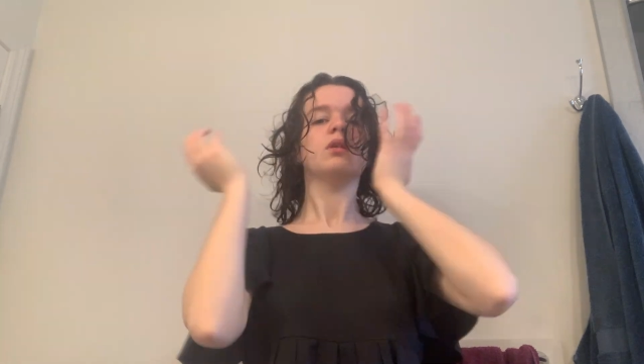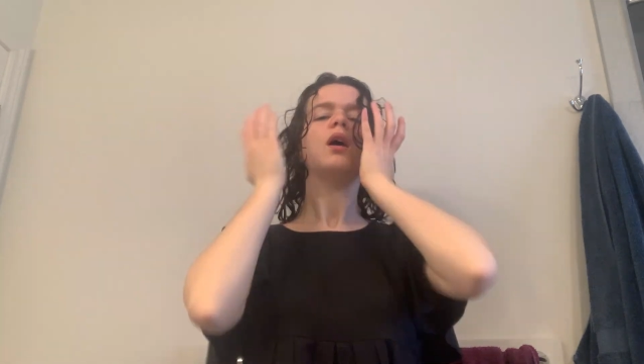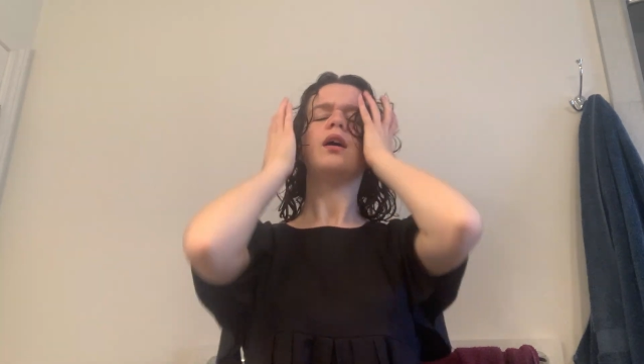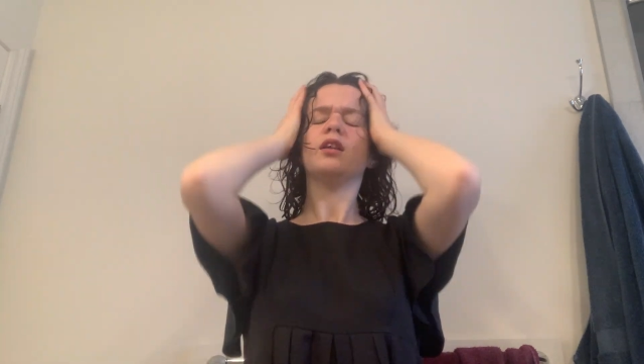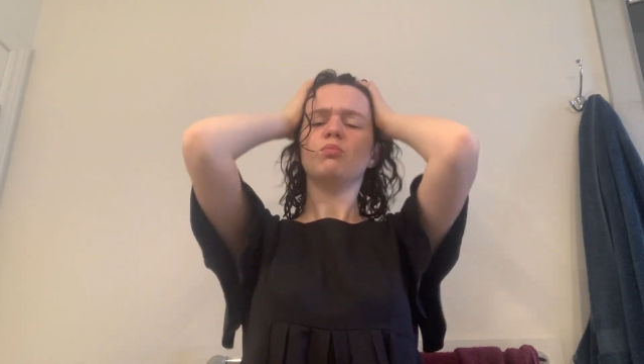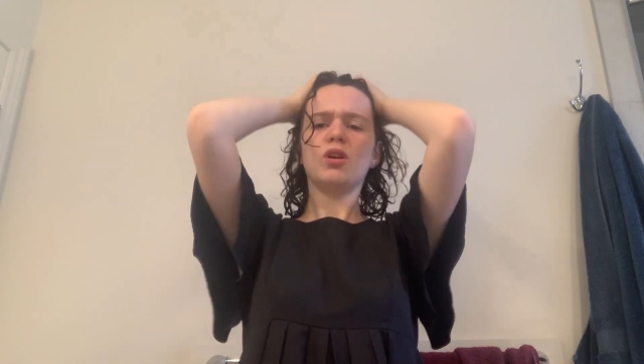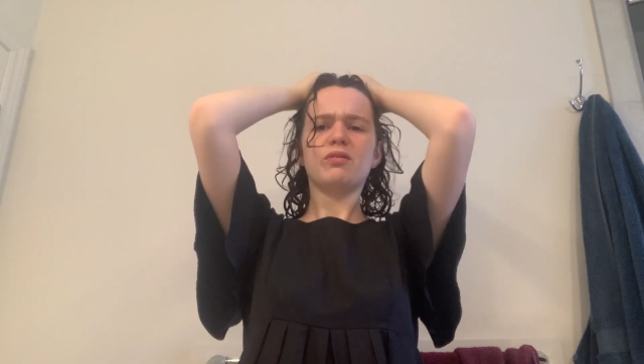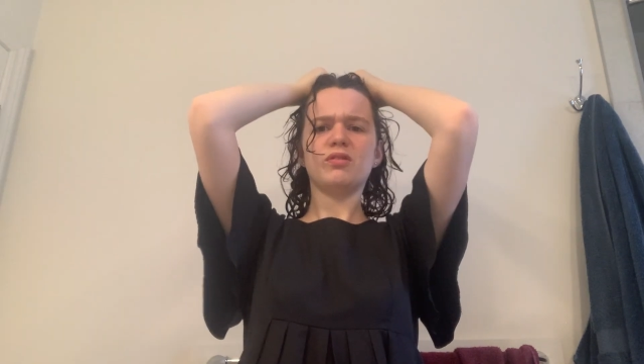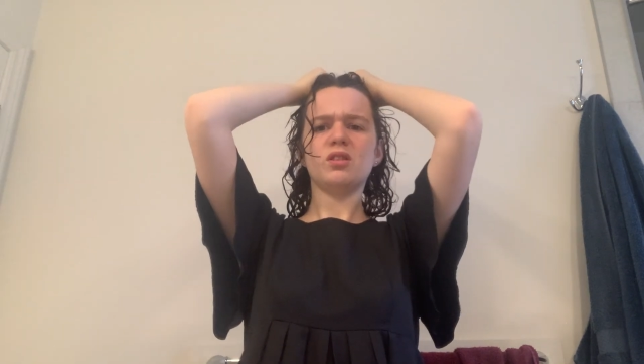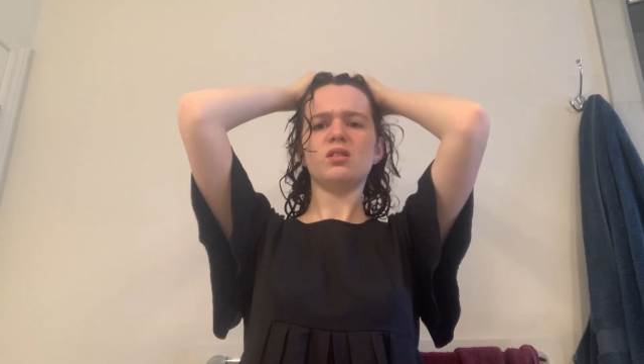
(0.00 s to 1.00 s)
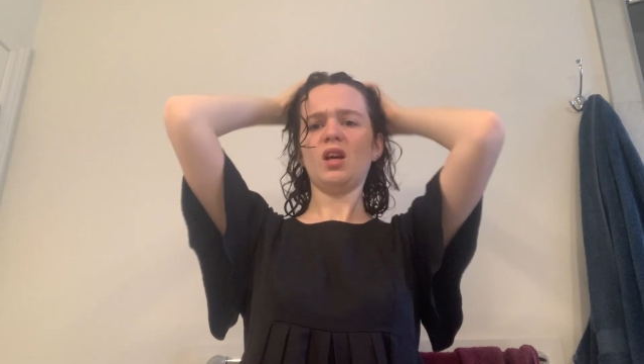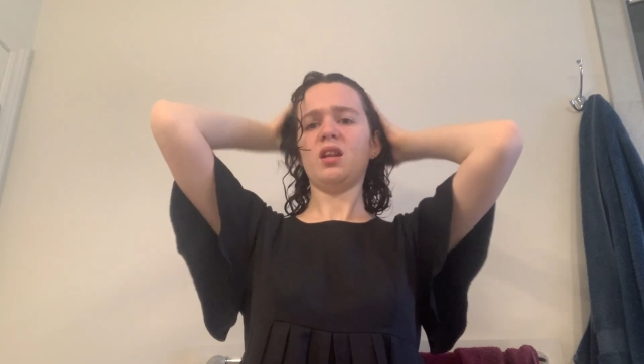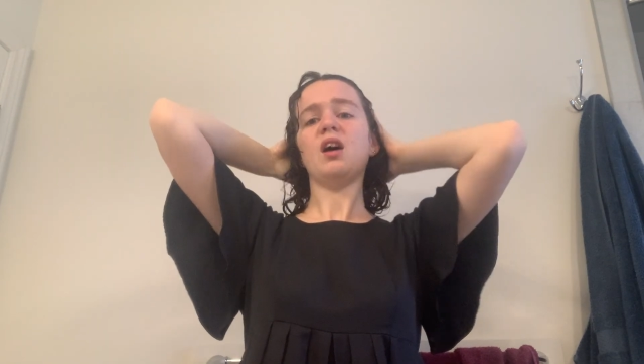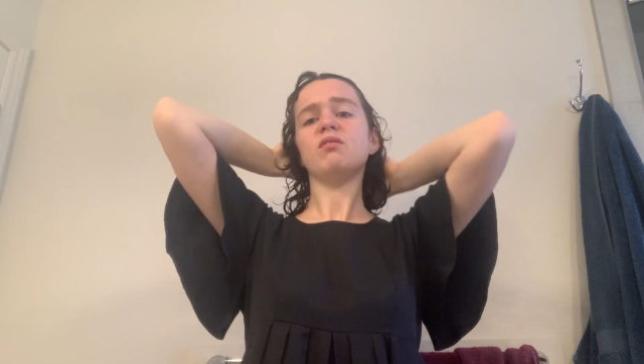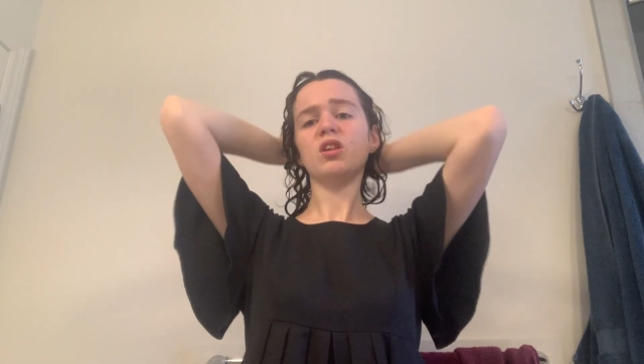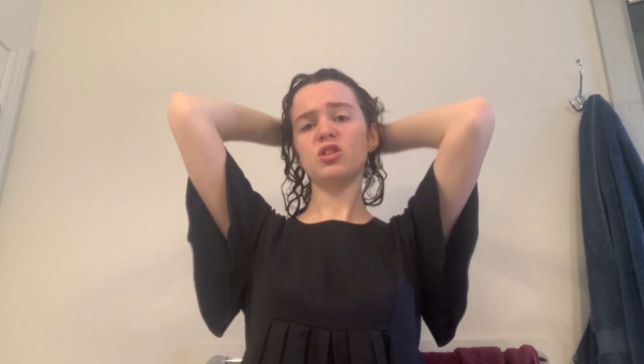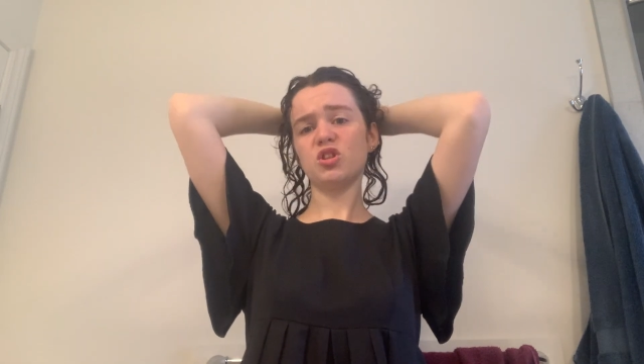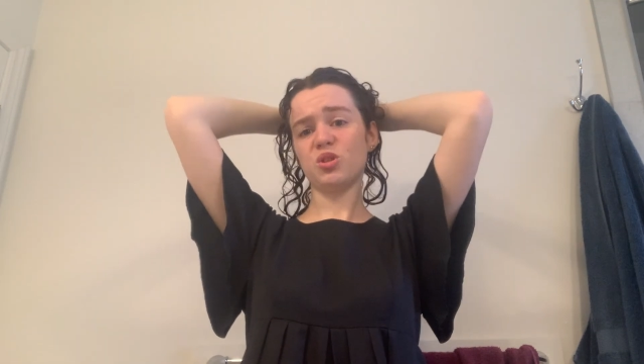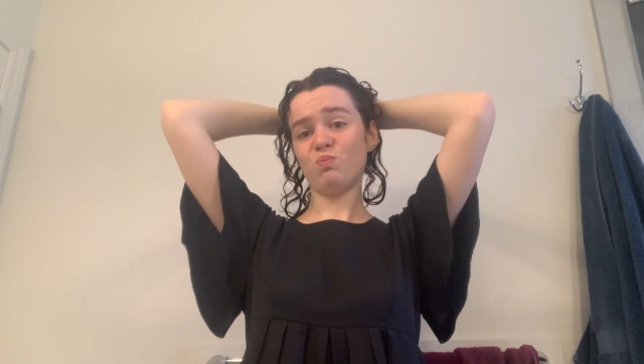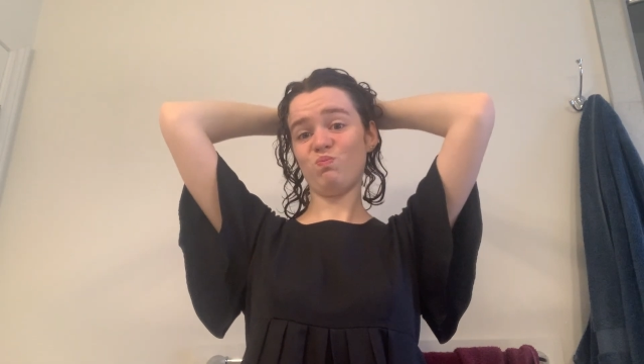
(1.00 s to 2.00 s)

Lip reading: and eat breakfast and have lunch.